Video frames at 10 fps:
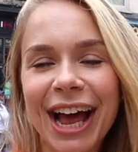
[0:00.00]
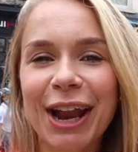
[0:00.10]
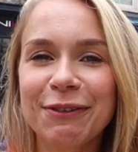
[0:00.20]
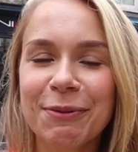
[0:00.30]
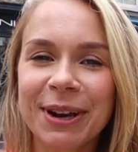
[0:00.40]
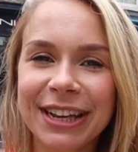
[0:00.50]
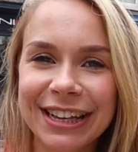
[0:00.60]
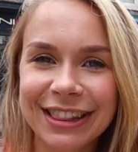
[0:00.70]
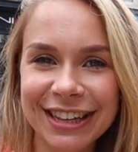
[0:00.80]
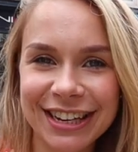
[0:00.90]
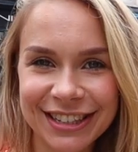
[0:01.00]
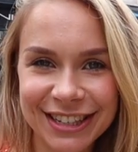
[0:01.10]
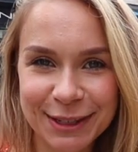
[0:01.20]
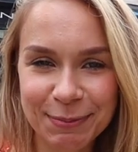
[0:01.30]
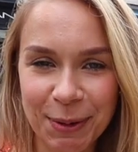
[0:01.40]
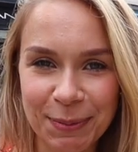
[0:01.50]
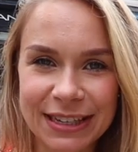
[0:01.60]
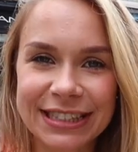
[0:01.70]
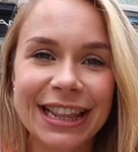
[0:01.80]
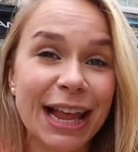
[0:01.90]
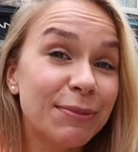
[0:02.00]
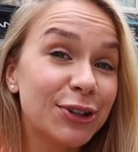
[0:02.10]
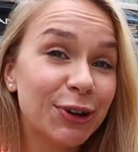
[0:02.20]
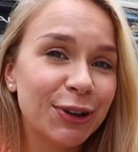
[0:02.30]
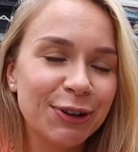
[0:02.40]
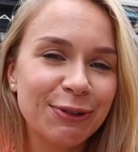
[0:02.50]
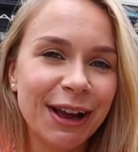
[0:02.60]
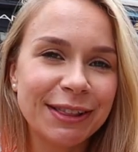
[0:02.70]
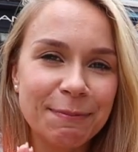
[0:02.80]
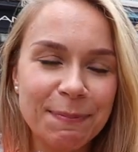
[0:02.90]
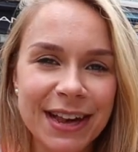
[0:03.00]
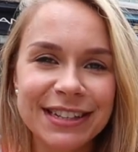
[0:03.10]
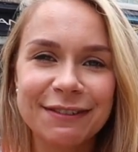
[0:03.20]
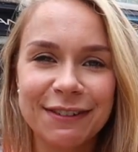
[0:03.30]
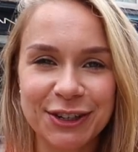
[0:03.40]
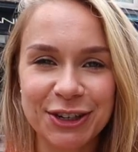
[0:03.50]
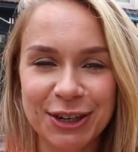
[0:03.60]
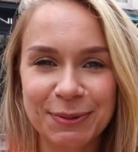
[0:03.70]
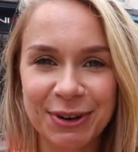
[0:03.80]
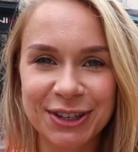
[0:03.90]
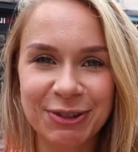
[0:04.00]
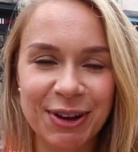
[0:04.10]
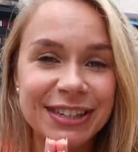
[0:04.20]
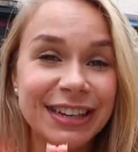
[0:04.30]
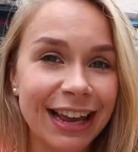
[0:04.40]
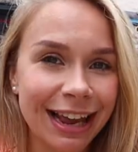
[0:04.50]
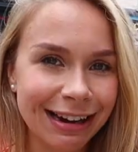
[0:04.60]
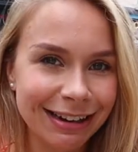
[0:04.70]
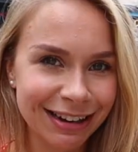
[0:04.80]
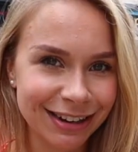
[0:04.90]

Hello everybody, this is Poppie. Let me show you around the best fish and chips restaurant in